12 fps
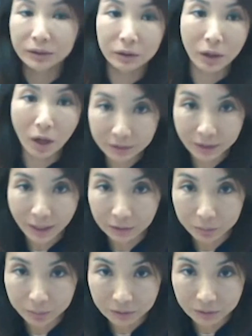wants to
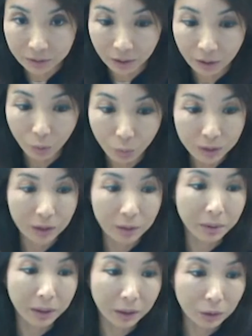contact me. It's like, we
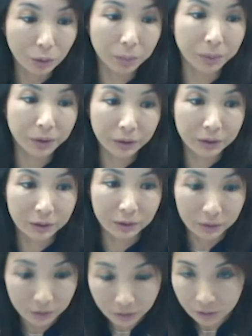can be your
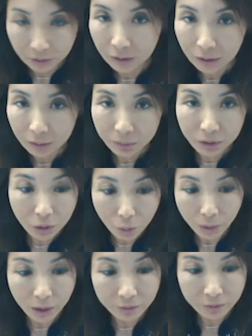person. But
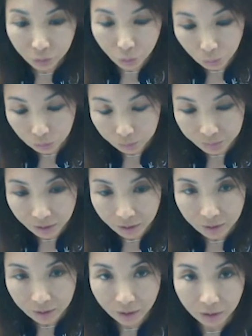no one ever told
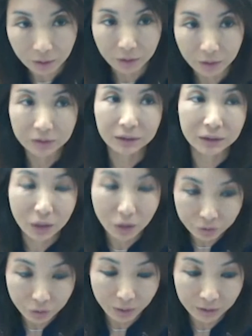me that there's a
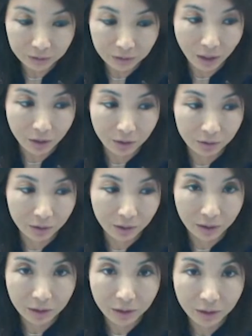self-directed
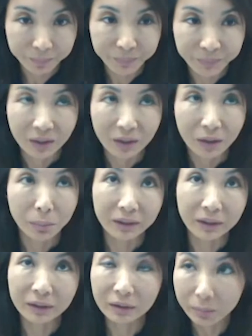IRA.
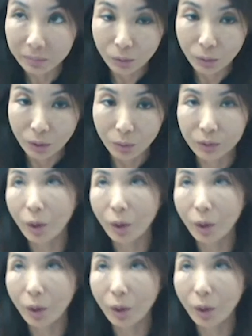But in the meanwhile,